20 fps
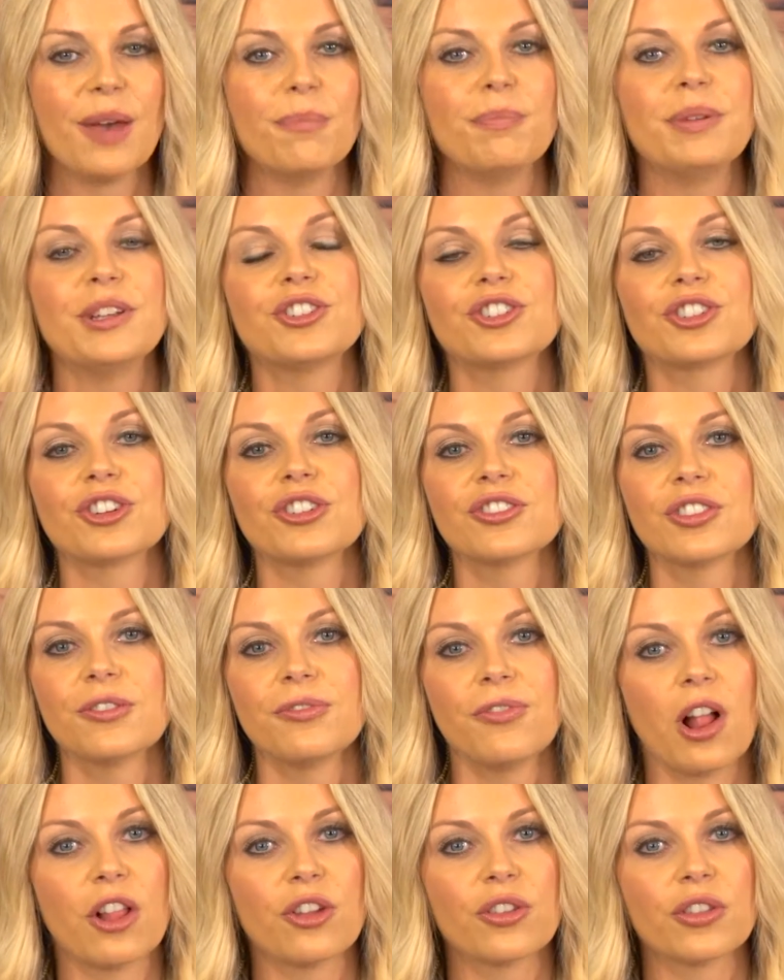Be sure to
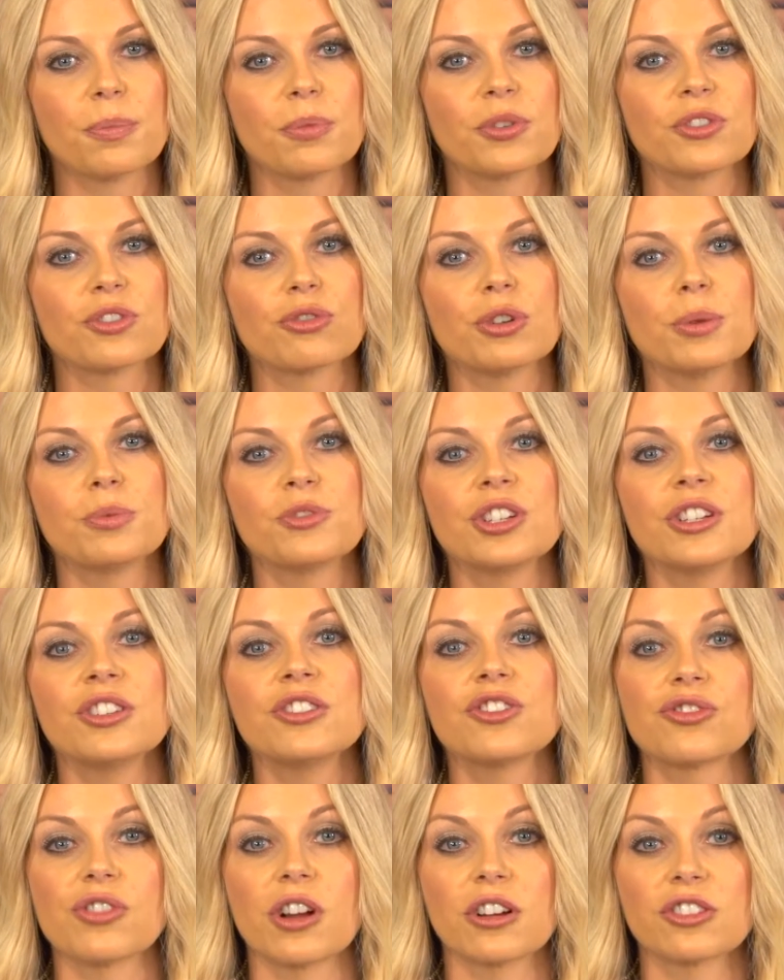follow the prescription
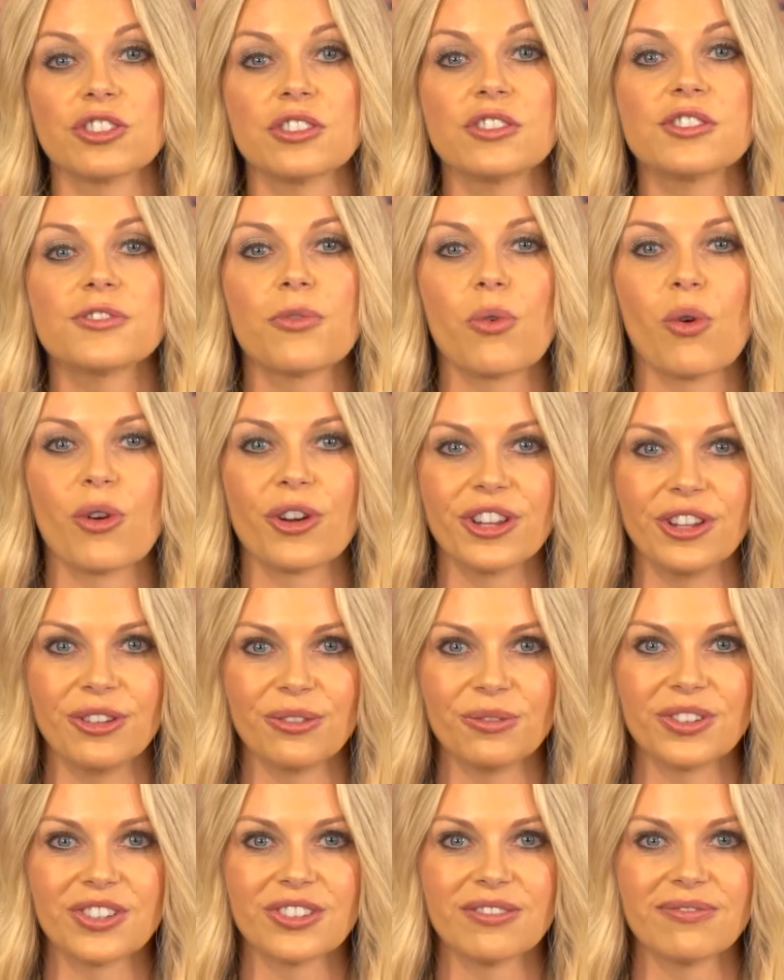instructions for
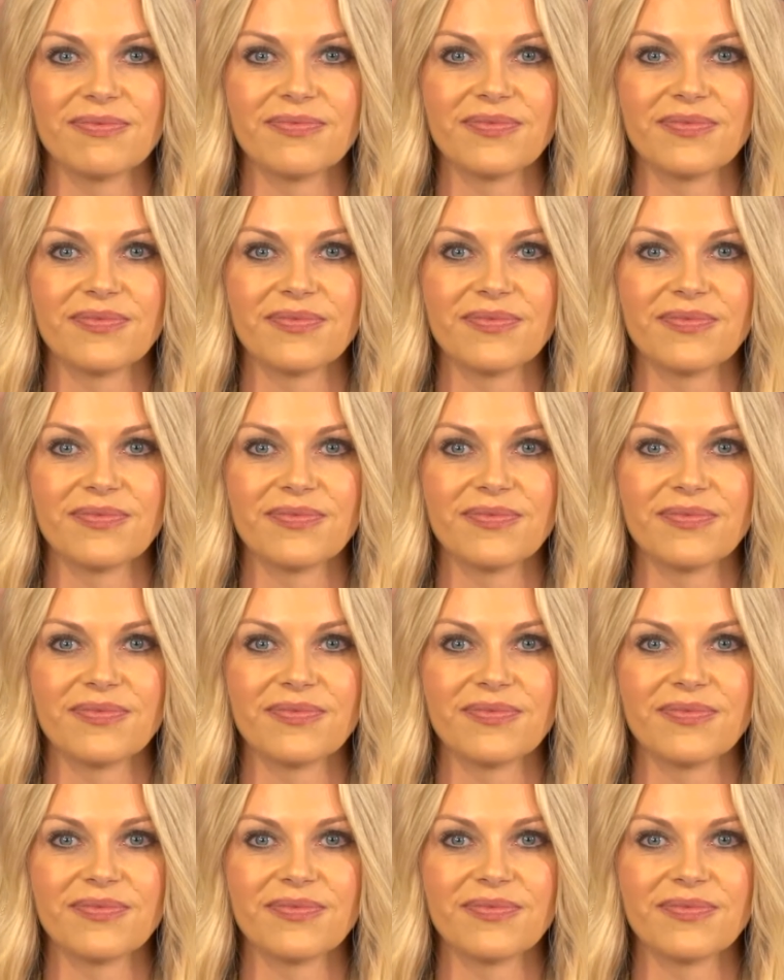use.